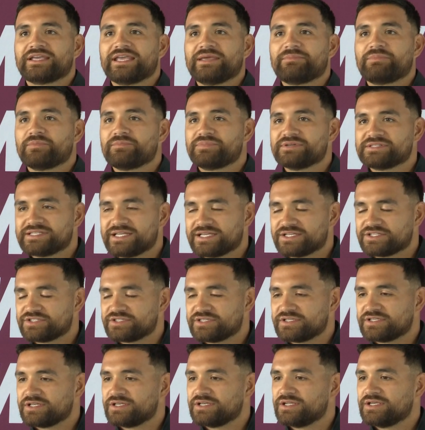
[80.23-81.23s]
keeping
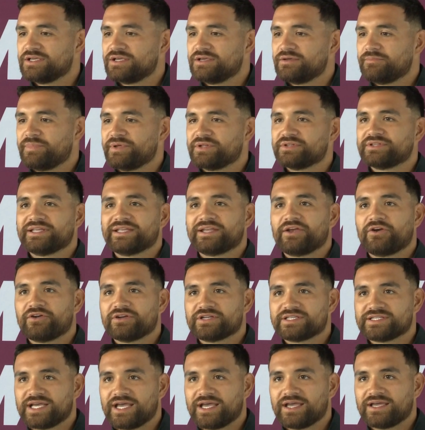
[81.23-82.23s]
possession, building your
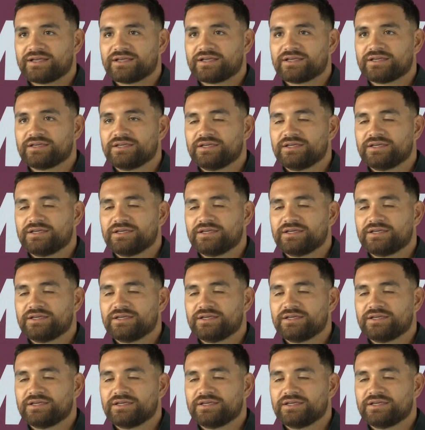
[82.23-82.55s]
attack,